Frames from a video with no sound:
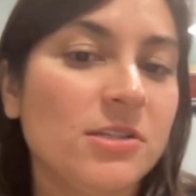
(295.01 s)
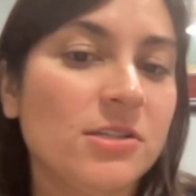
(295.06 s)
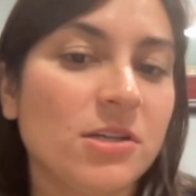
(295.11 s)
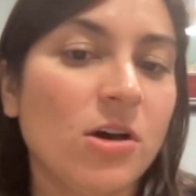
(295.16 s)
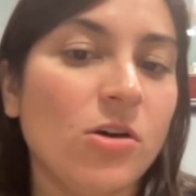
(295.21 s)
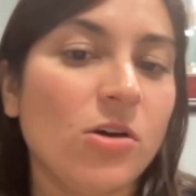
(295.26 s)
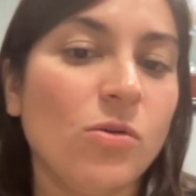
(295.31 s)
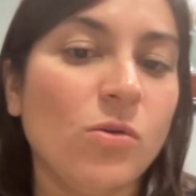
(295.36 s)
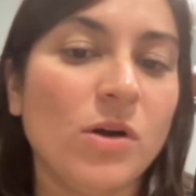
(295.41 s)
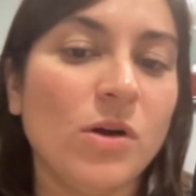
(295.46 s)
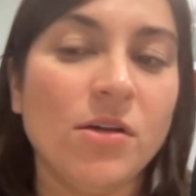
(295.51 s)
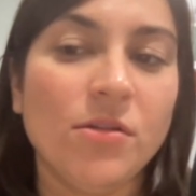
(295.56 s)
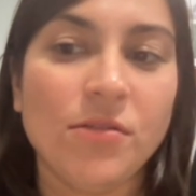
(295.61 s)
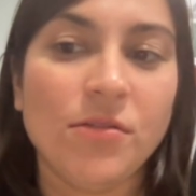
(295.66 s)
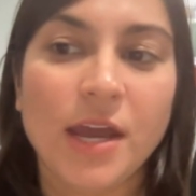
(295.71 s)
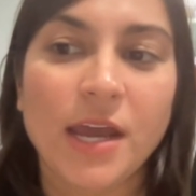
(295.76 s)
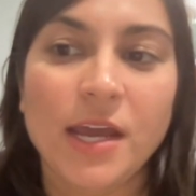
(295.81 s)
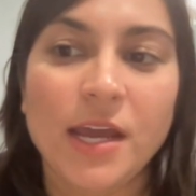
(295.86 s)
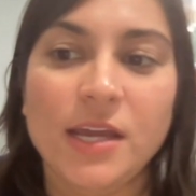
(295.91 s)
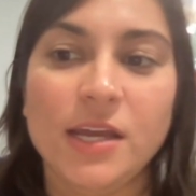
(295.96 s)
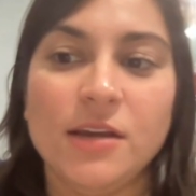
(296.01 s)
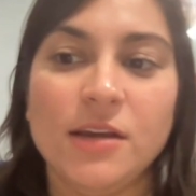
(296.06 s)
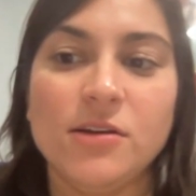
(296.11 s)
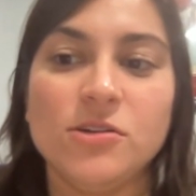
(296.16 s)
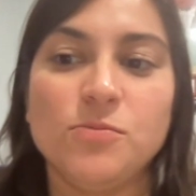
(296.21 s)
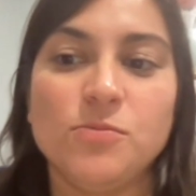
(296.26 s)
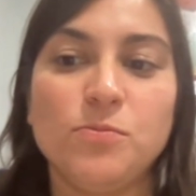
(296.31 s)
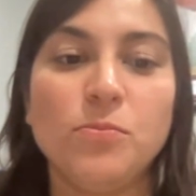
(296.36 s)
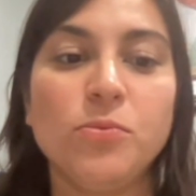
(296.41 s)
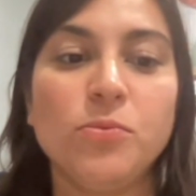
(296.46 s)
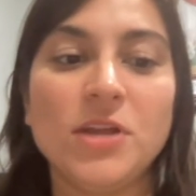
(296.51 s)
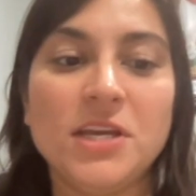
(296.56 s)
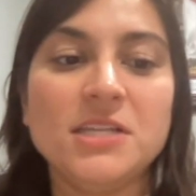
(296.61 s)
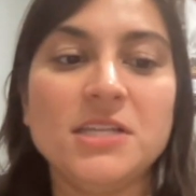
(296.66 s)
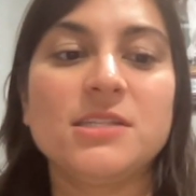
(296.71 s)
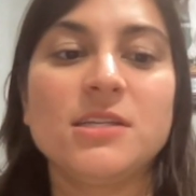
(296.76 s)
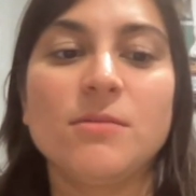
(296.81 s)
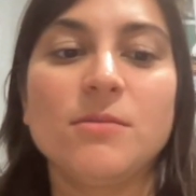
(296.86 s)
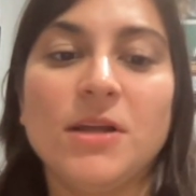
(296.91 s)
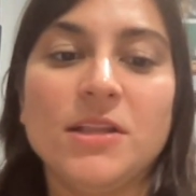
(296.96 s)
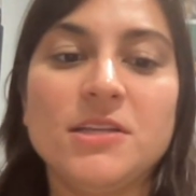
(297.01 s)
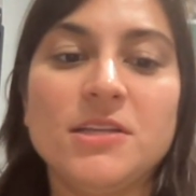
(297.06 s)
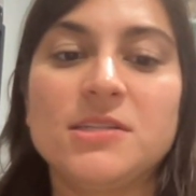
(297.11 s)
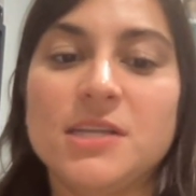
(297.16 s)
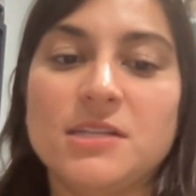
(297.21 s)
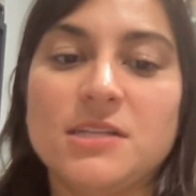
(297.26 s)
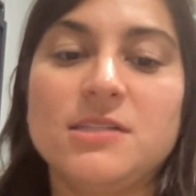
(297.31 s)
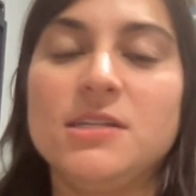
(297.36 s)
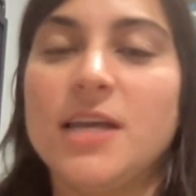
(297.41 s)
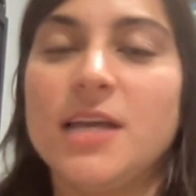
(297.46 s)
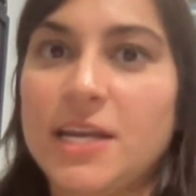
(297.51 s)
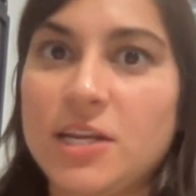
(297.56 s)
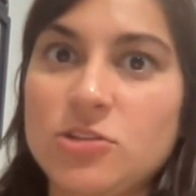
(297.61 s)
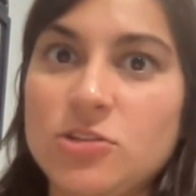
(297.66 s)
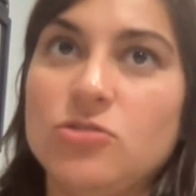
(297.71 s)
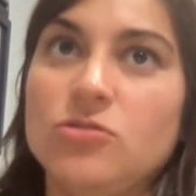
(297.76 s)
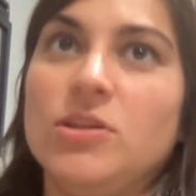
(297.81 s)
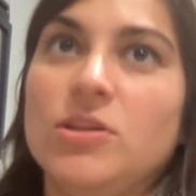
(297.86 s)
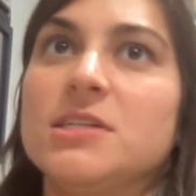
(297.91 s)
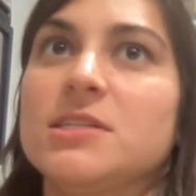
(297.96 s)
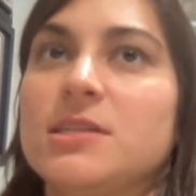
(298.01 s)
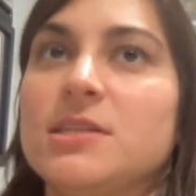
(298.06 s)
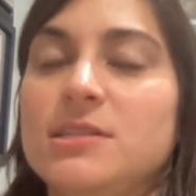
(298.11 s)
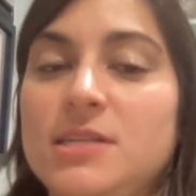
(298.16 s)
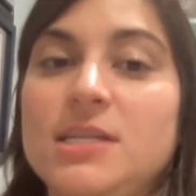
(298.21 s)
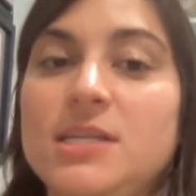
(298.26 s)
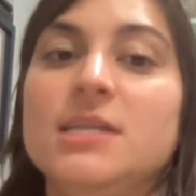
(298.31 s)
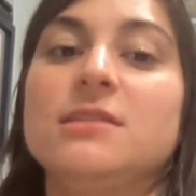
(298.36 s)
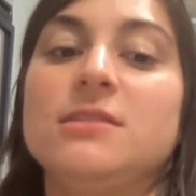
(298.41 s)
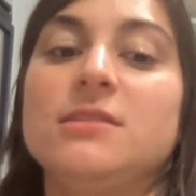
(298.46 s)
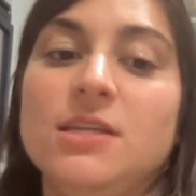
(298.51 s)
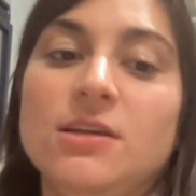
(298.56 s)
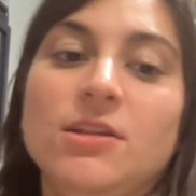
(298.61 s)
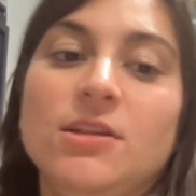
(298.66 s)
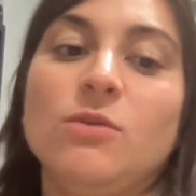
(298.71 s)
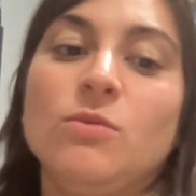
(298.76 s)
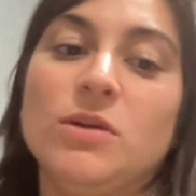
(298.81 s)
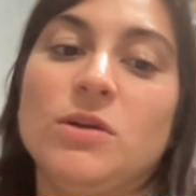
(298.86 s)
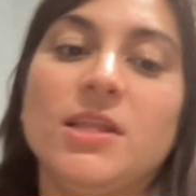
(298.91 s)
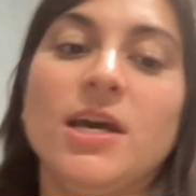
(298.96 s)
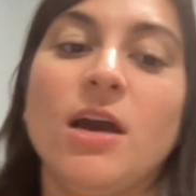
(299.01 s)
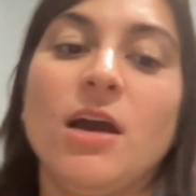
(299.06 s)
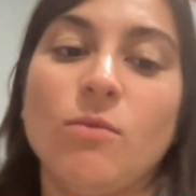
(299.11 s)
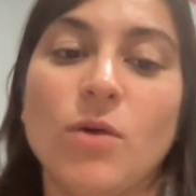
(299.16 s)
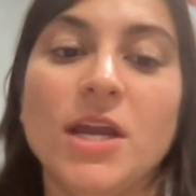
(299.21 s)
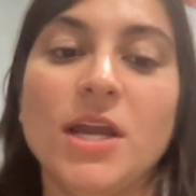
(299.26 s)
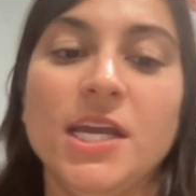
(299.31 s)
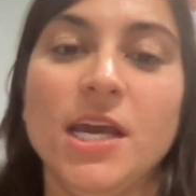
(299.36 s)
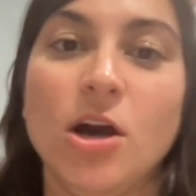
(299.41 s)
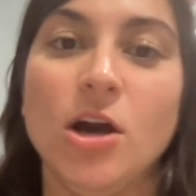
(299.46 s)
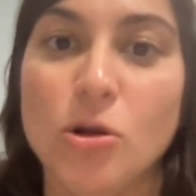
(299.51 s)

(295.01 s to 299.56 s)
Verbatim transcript: So they placed him on the 60 day injured list because he is dealing with that right